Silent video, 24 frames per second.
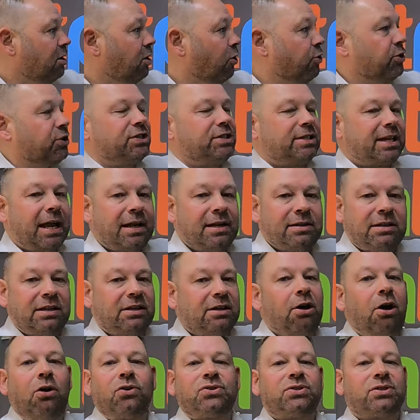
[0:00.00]
Other standing
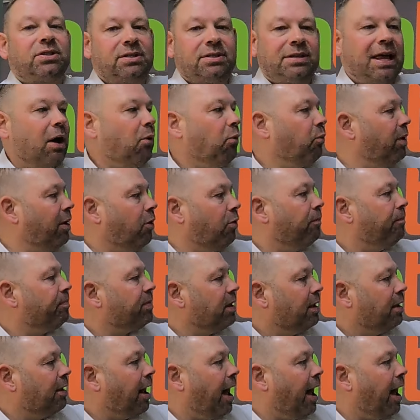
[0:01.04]
costs, that will,